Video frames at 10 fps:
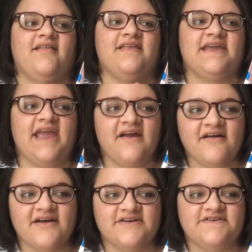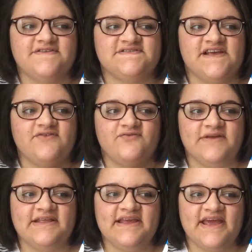the characters and
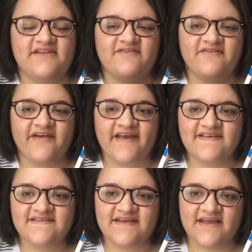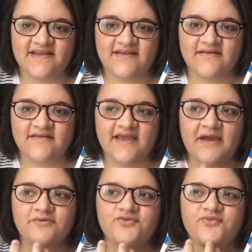really get invested. Like,
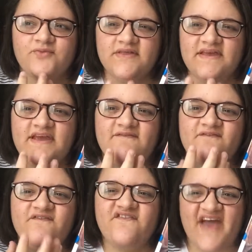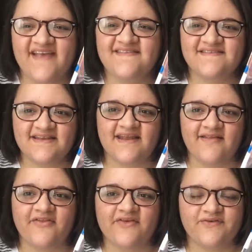I was really invested
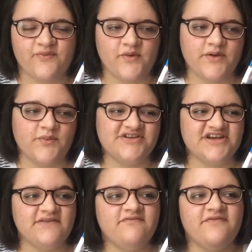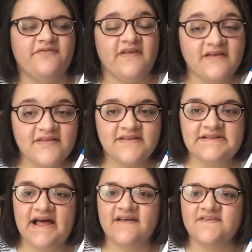in this one, which I didn't feel in the
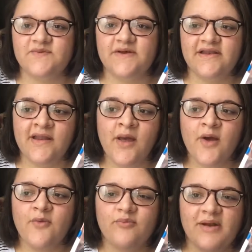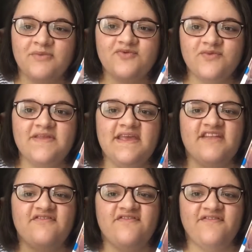last one, but I was really
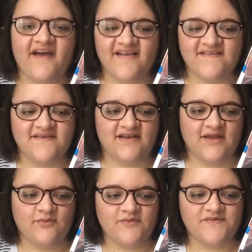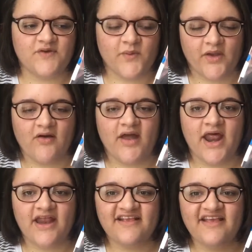invested in what was going on
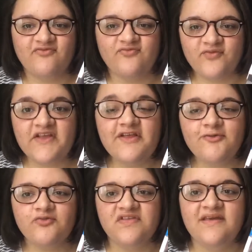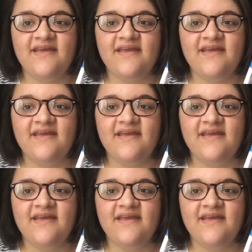and really, really